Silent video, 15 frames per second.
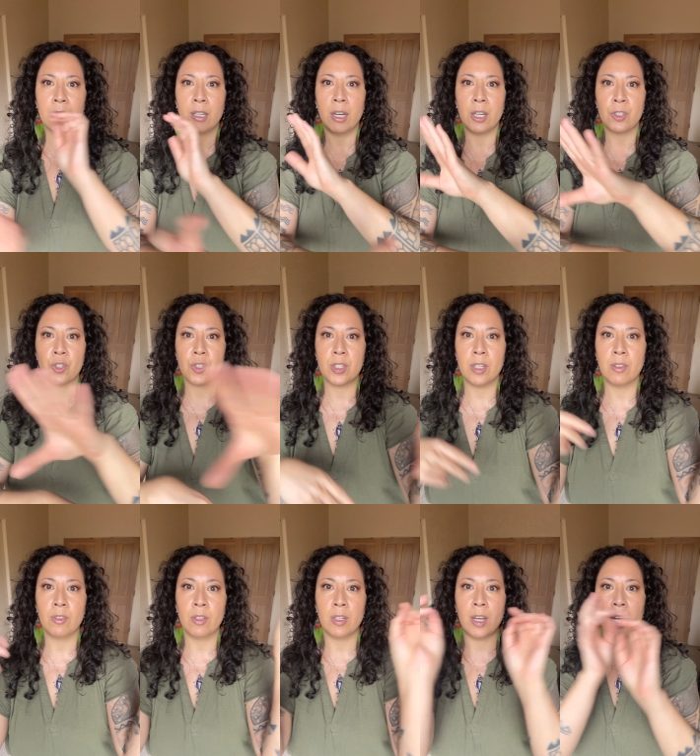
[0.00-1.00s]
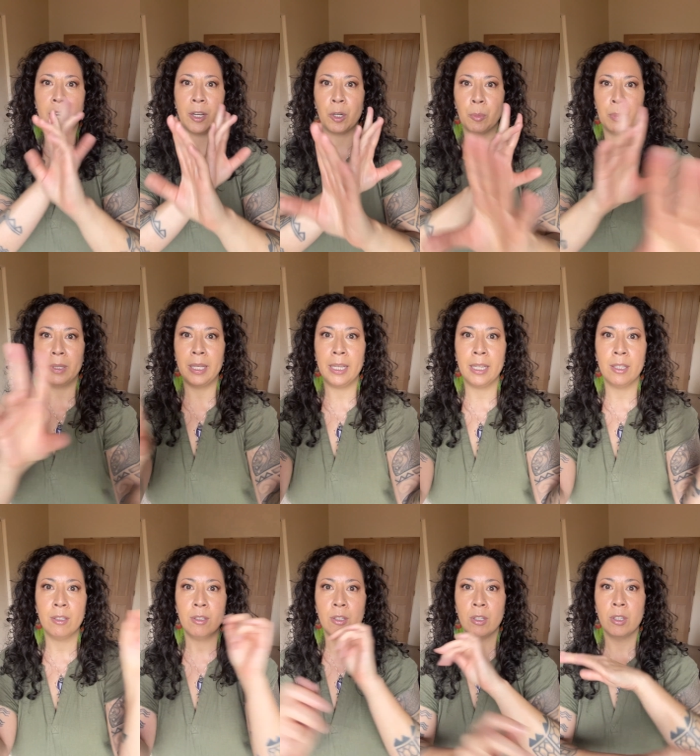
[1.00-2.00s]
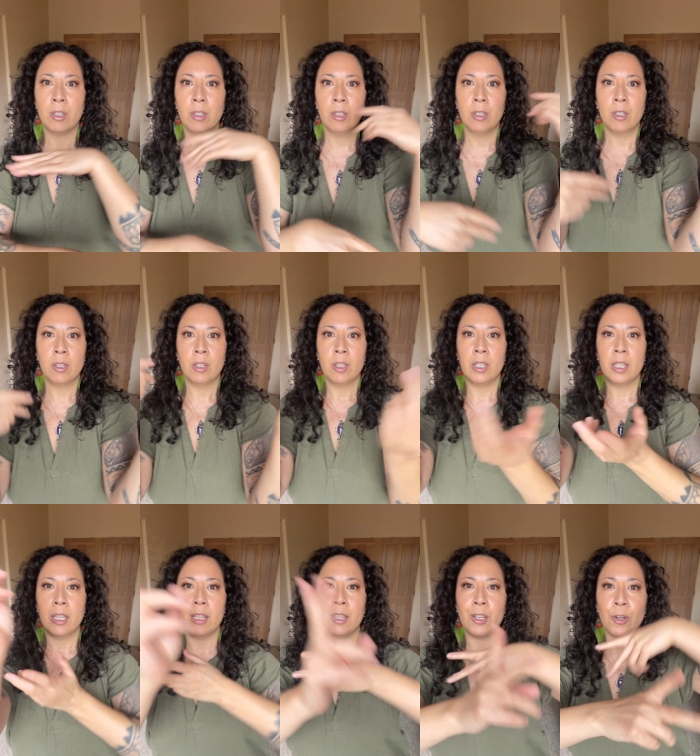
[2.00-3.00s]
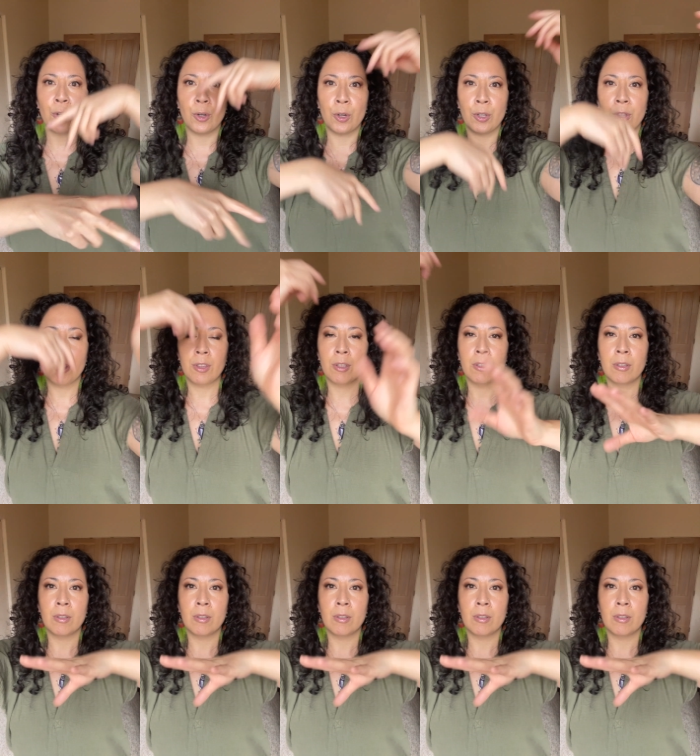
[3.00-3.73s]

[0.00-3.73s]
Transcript: consciousness in a higher plane, in the earth,